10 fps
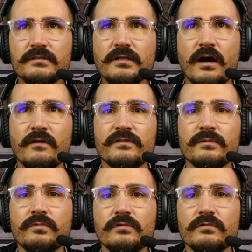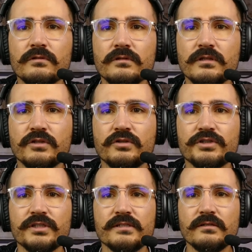comfortable. The
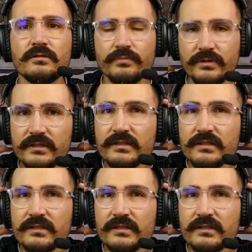cushions are pretty